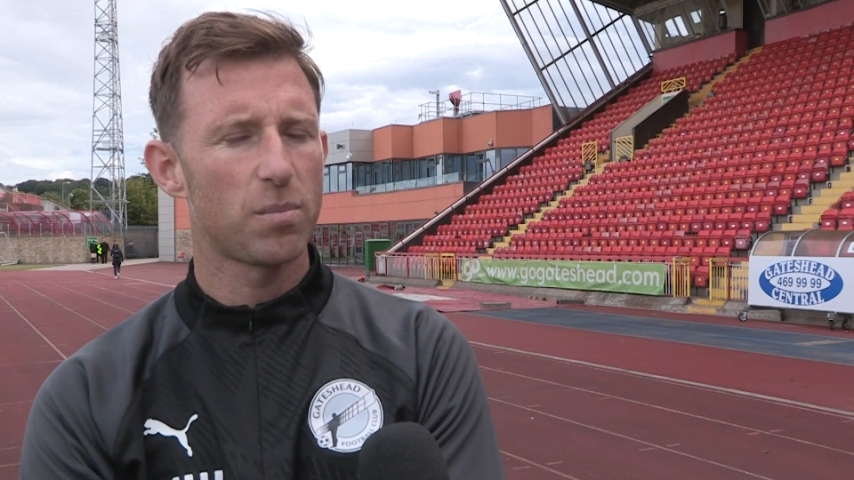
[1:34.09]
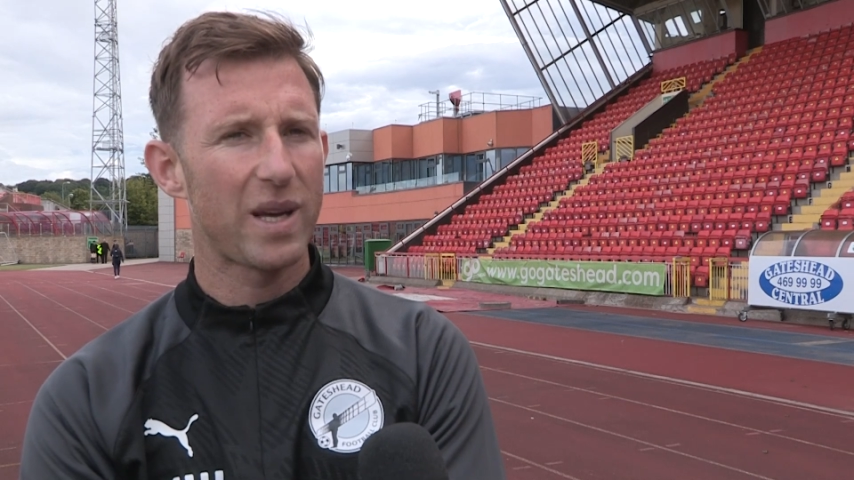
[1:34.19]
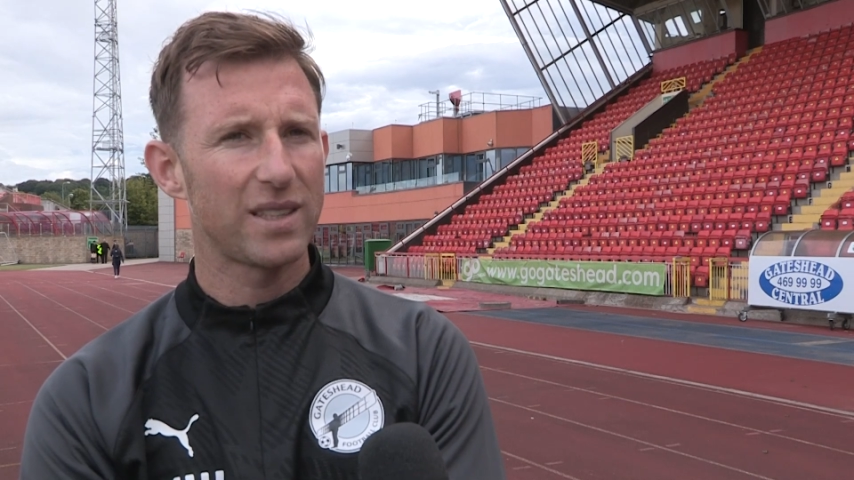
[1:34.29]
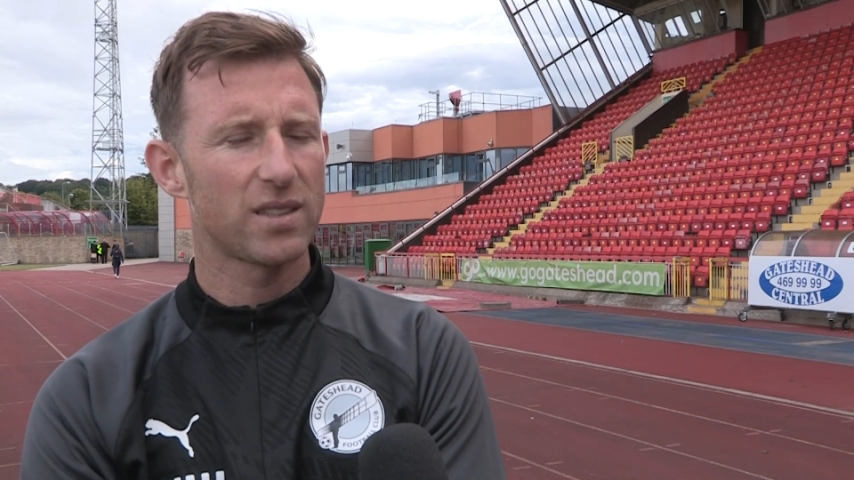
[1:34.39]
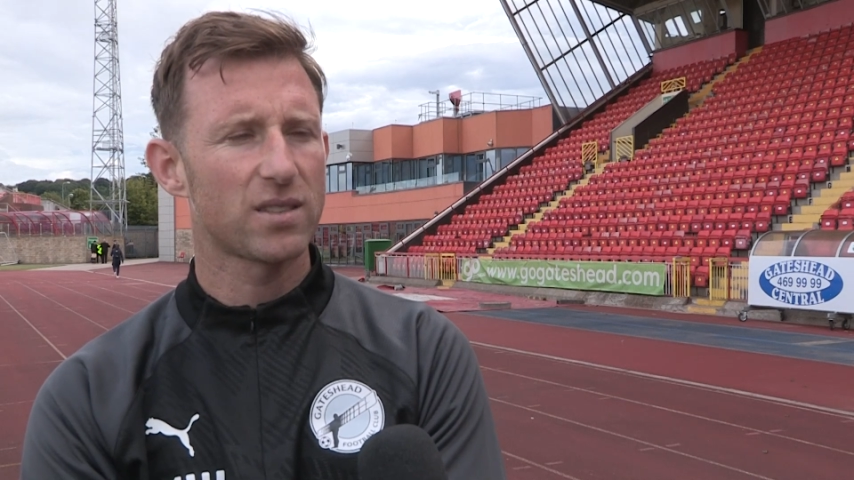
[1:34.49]
the
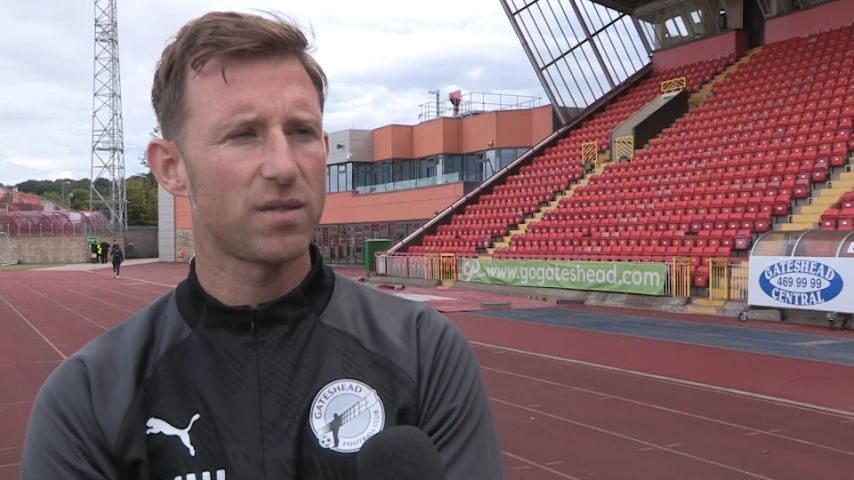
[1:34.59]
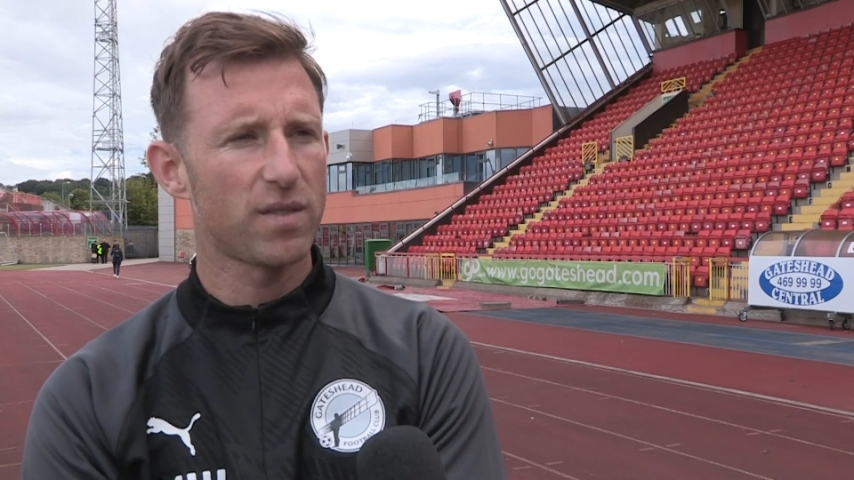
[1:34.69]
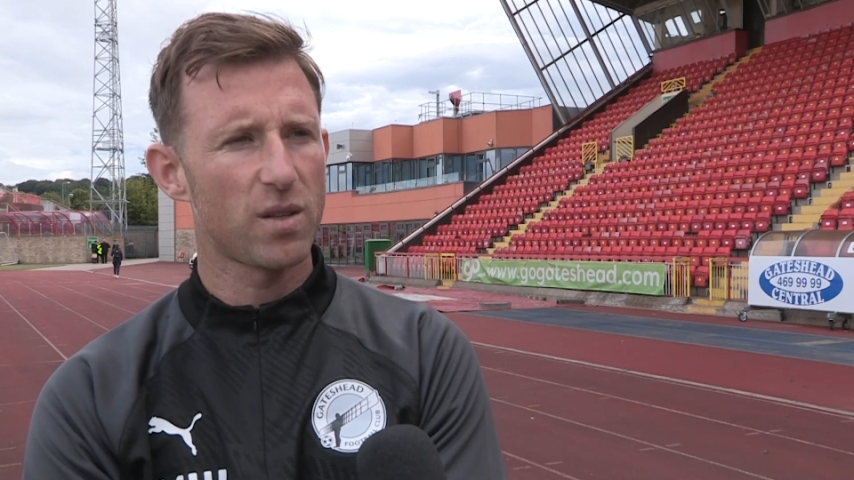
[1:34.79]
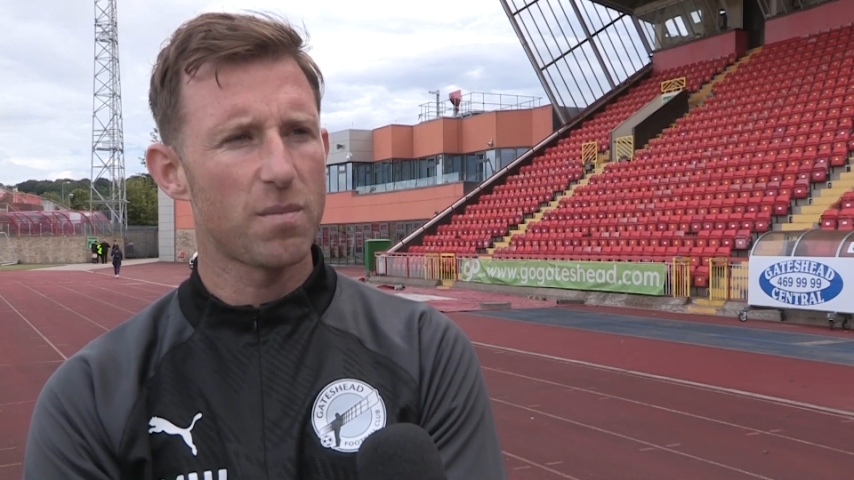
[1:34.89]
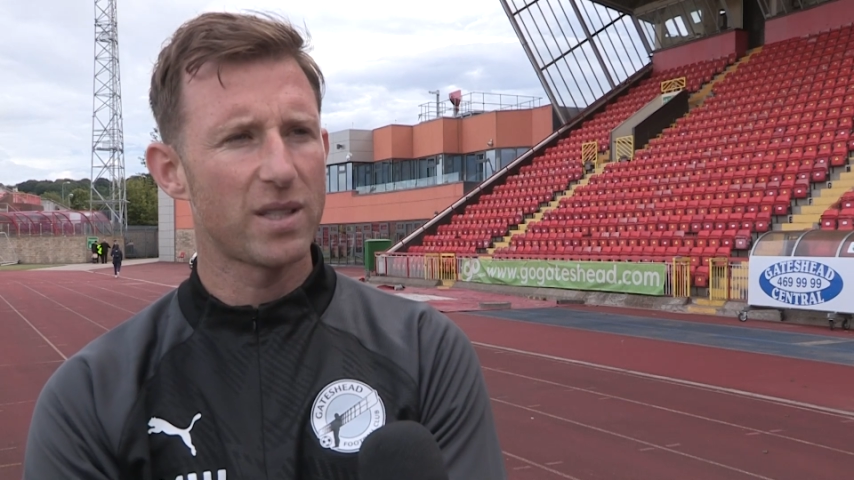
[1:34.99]
basics, the
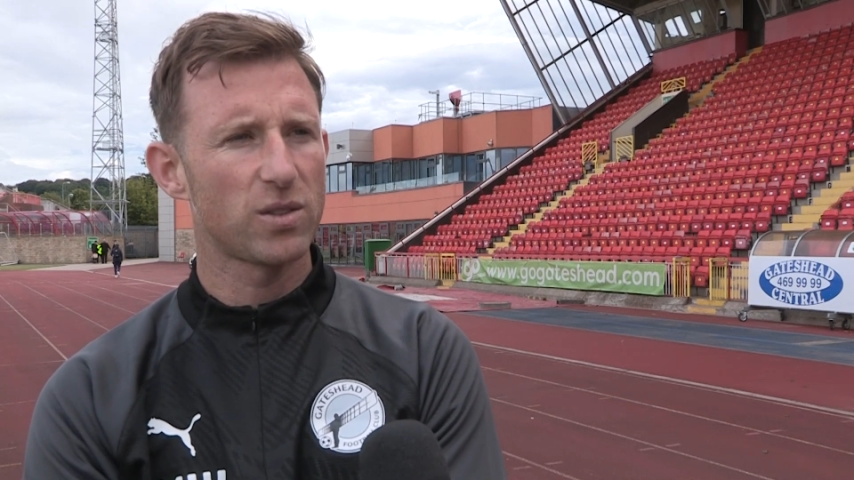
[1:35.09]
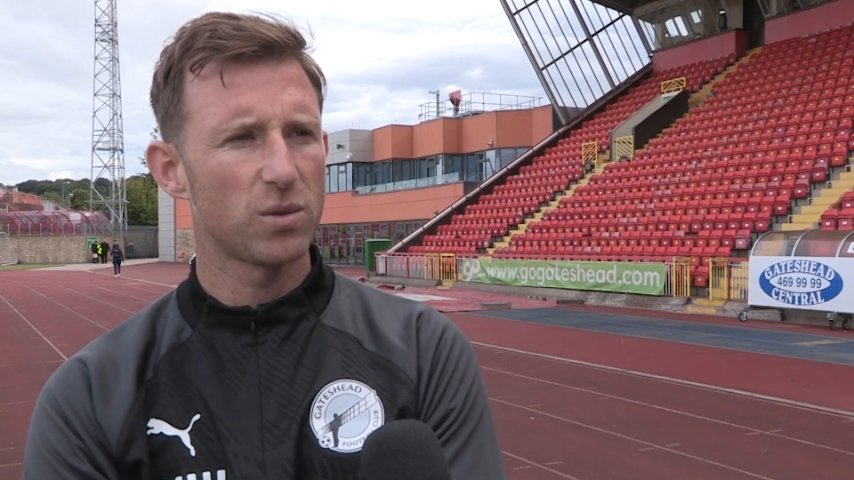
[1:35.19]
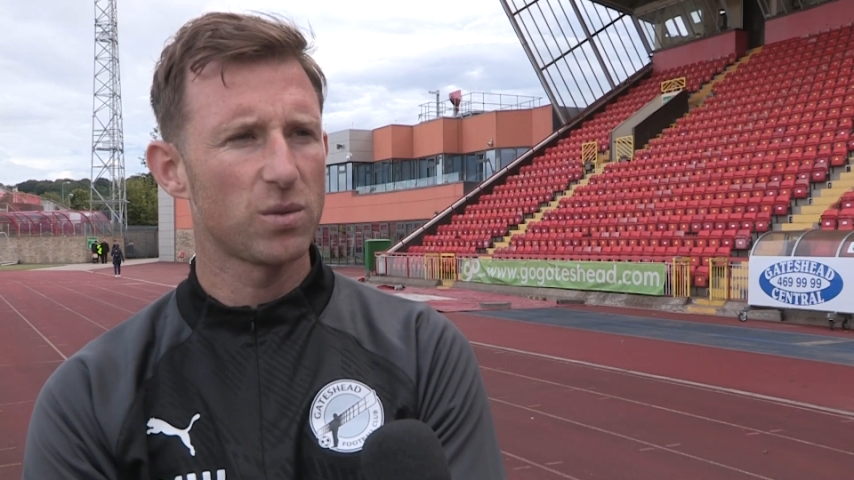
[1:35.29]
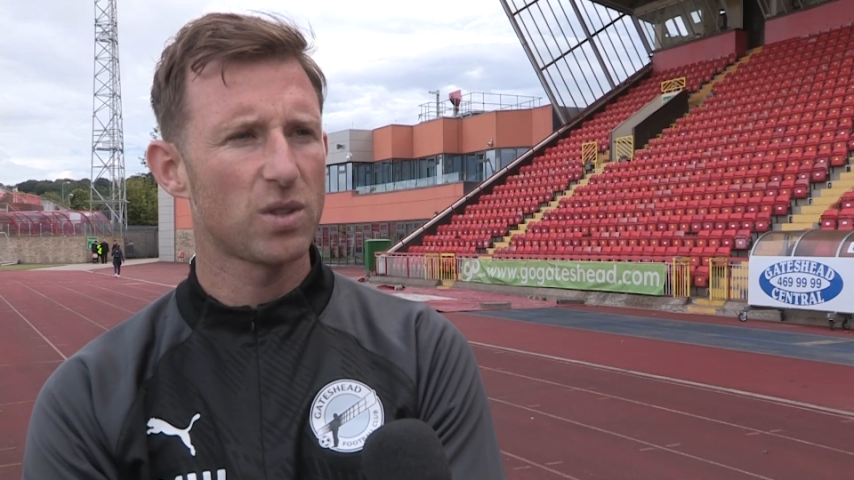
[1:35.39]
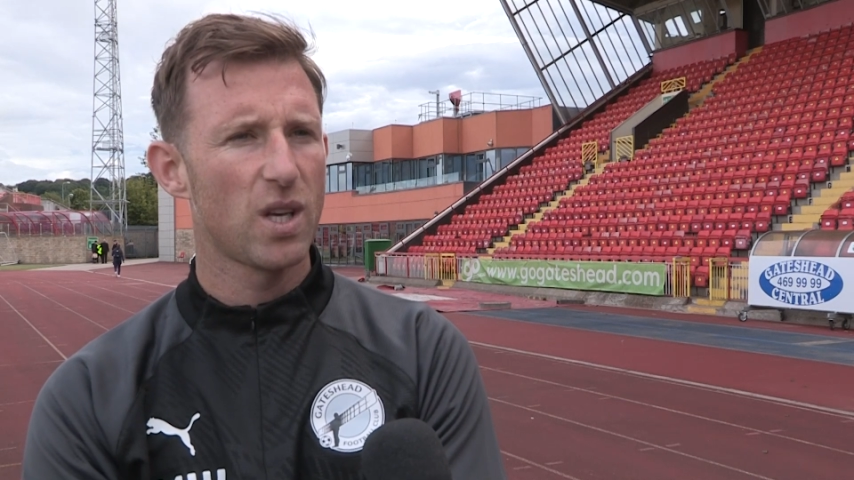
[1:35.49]

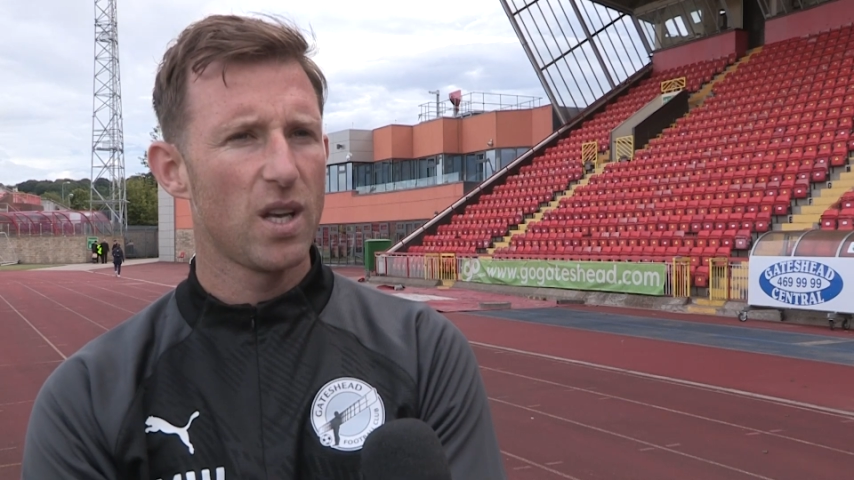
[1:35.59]
fundamentals,